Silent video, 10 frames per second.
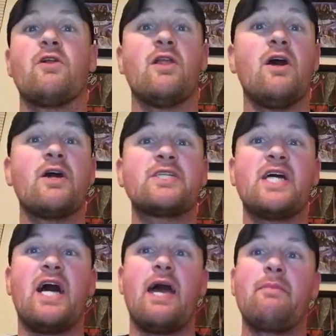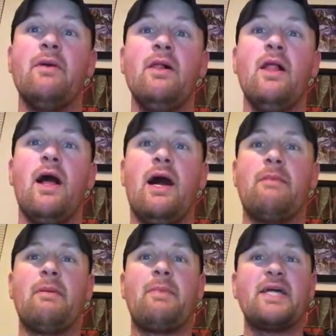a long time. Uh,
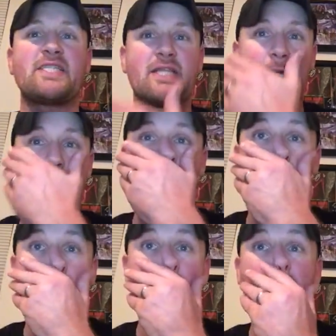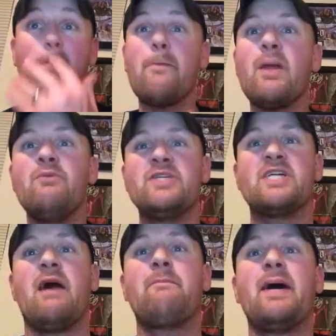but basically, we
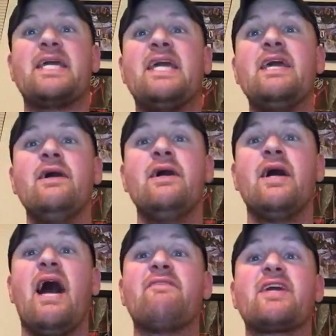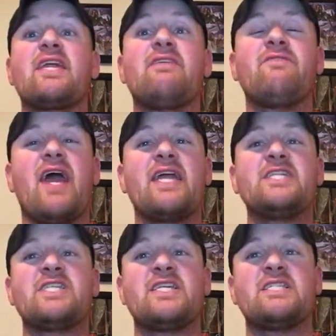saw Becky having an
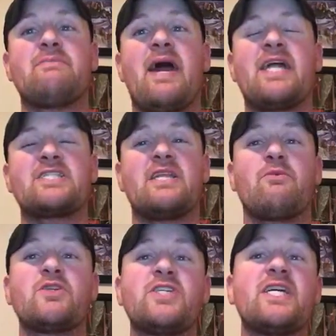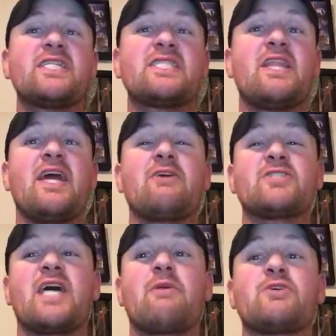advantage in this match, and then once she gets to the
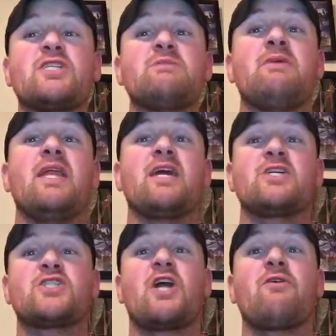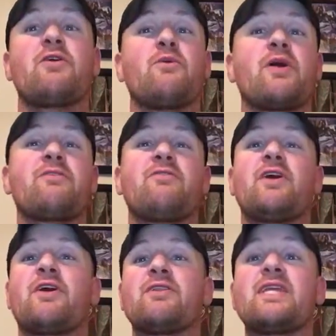outside where she's beating on Charlotte, Ric
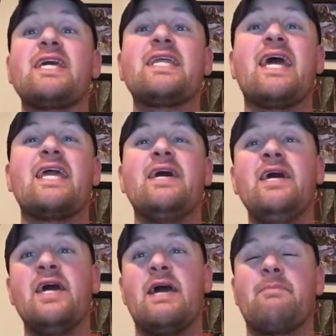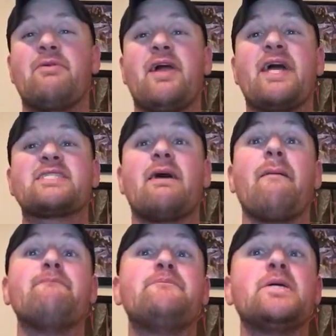Flair lean in and plant
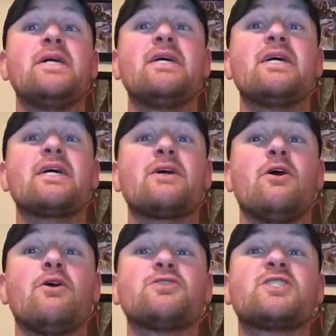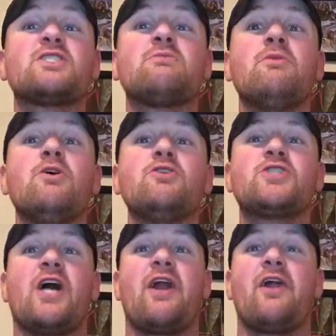a big old
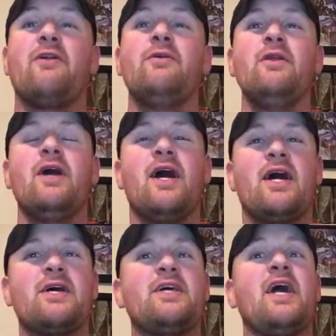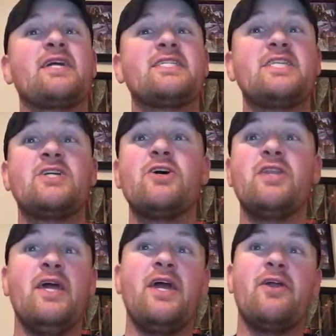smooch on her. Uh, he, I guess he
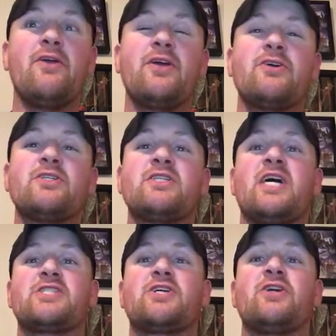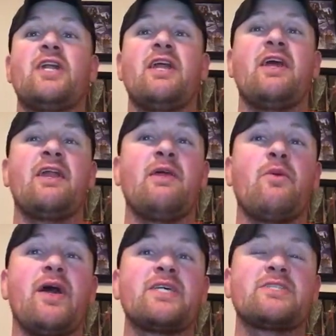couldn't hit her, he couldn't touch her in any, any
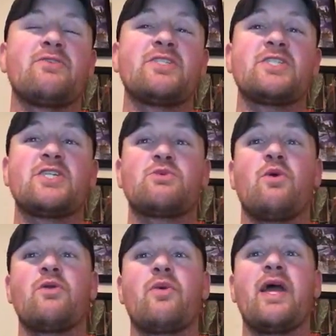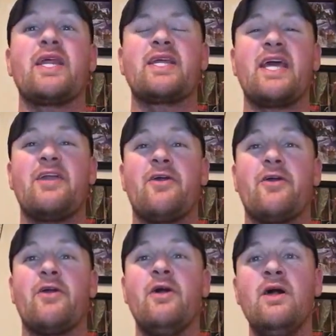way, so this is just one way to get
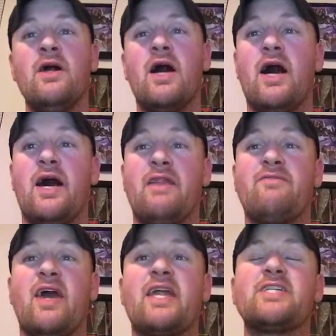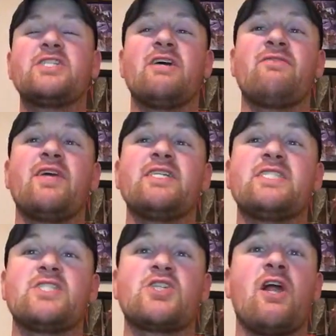her uh, advantage of
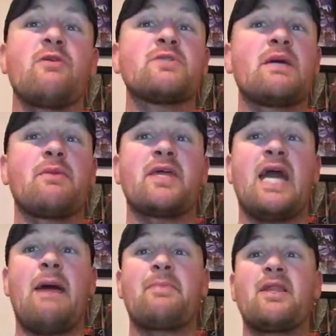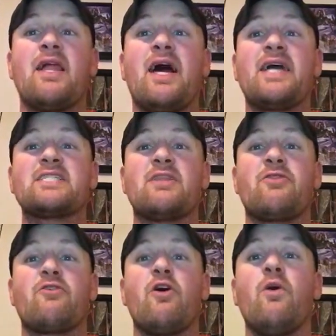this, and Charlotte was able to capitalize and
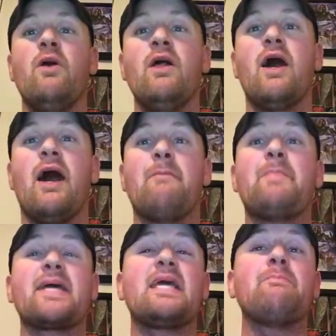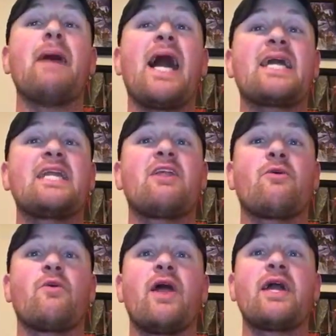throw uh, Becky back into
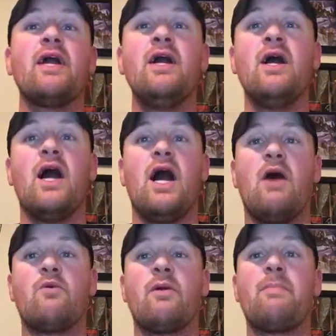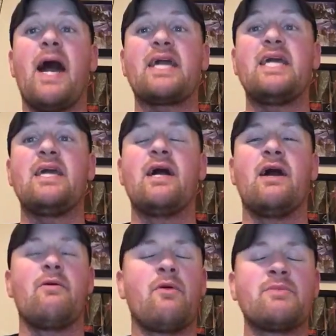the ring, uh, where Becky,
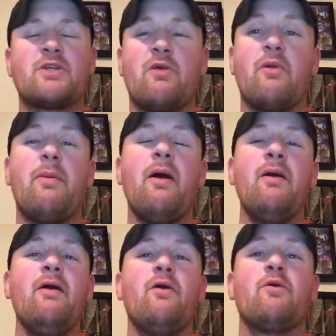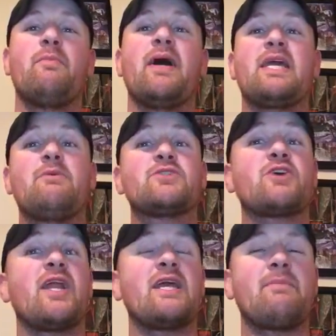uh, or I'm sorry, where, where, Becky would
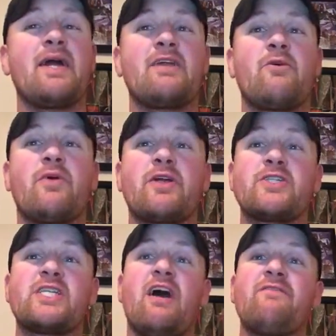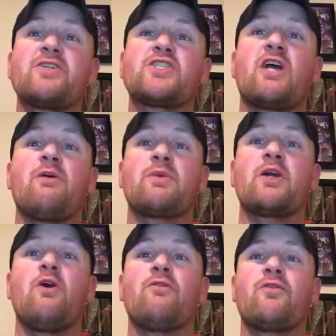try to get back in the ring herself, and Charlotte would
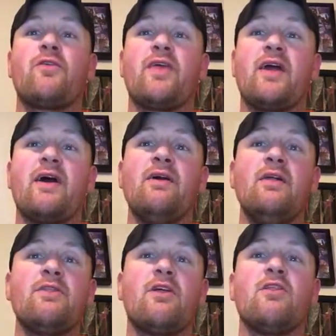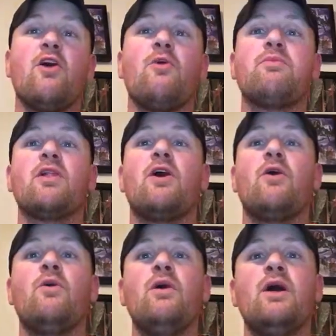go for the uh, the low
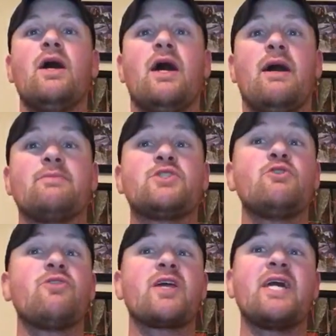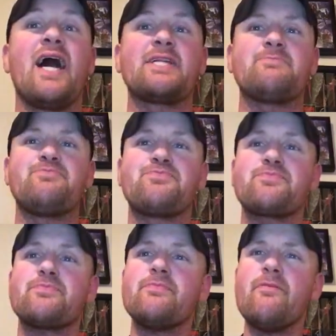blow um, to the gut
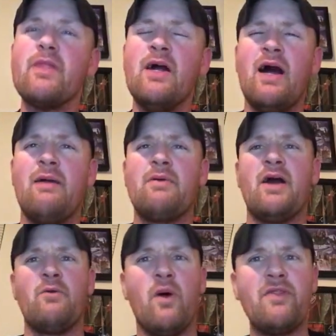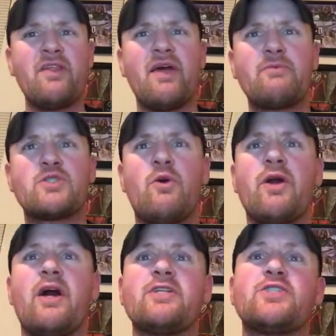uh, uh, one thing that was
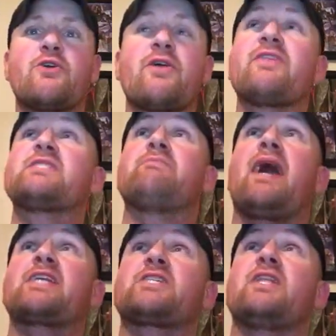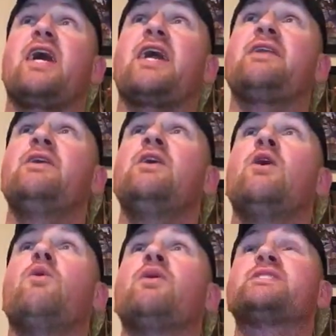going on during this match a lot
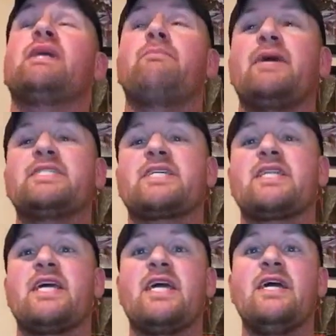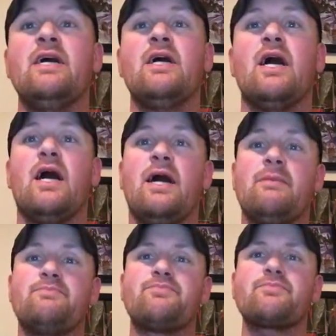was that basically
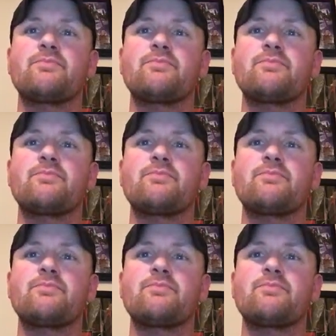um,